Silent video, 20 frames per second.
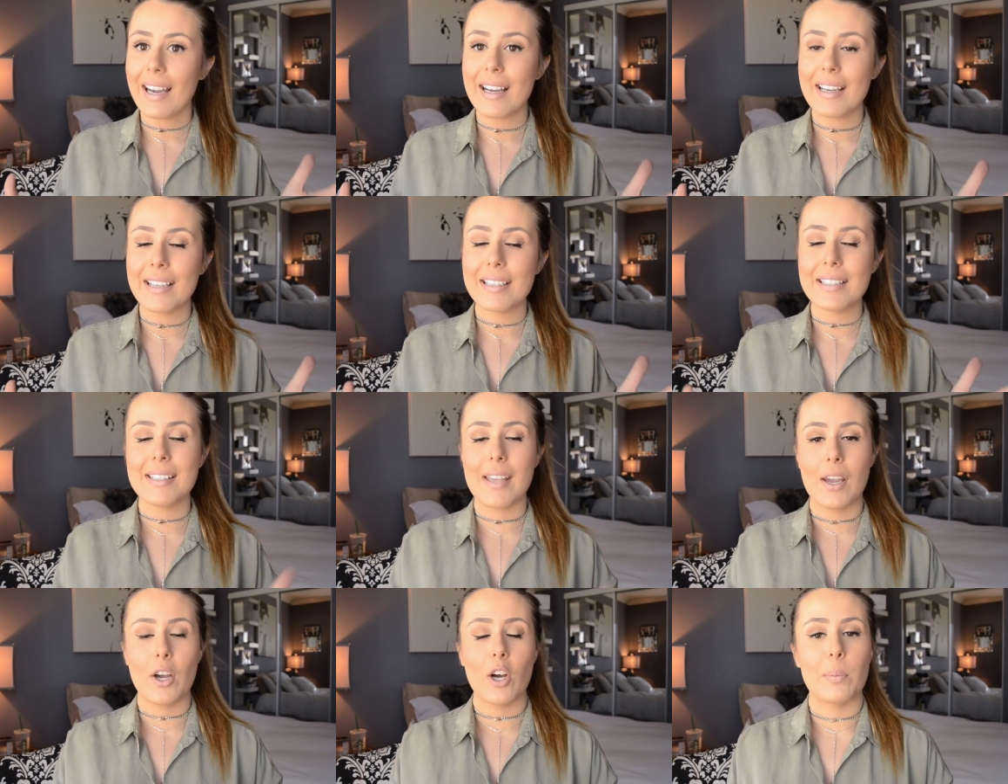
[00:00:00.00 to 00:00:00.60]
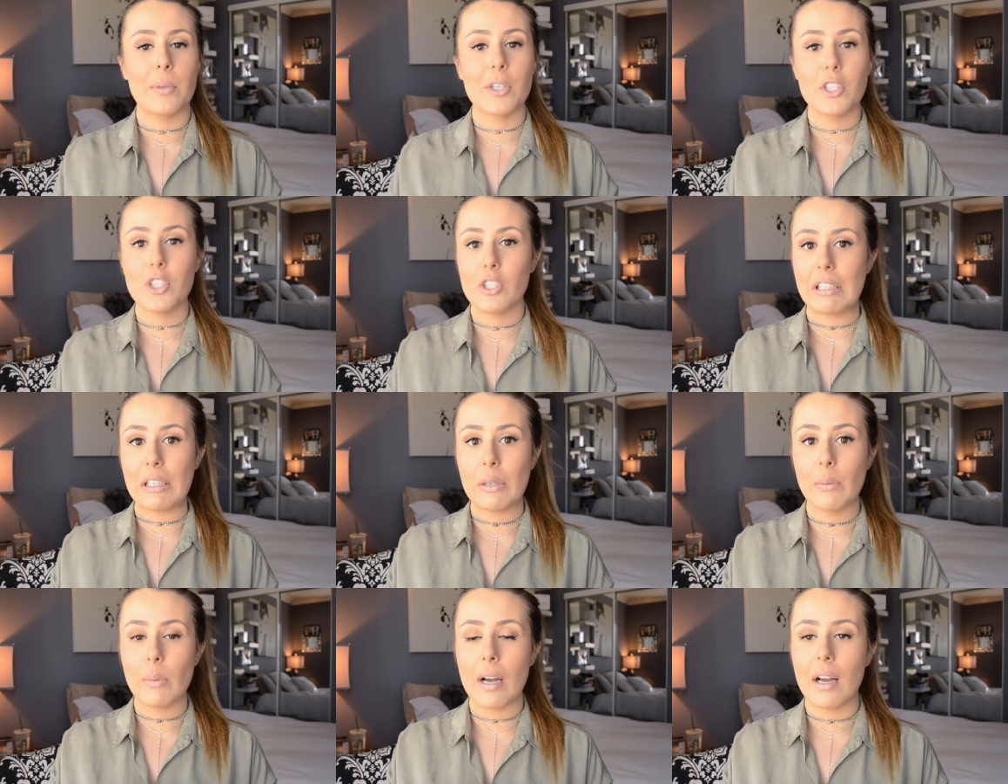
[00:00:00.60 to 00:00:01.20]
guys, I hope you're
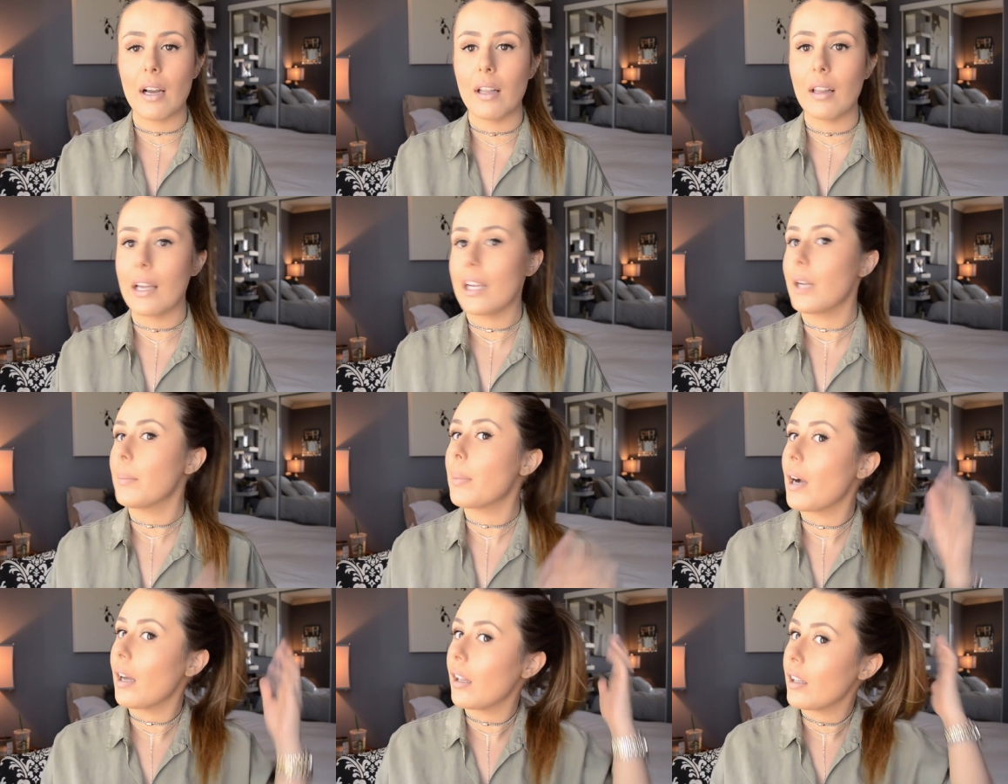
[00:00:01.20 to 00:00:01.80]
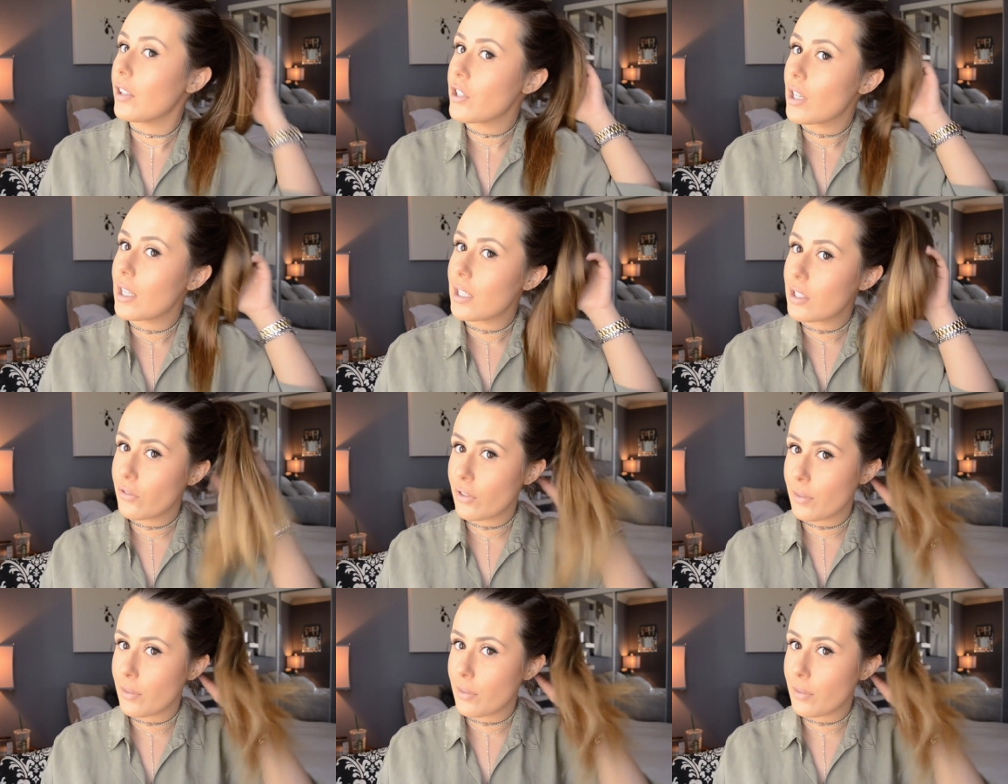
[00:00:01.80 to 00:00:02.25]
doing well. I apologize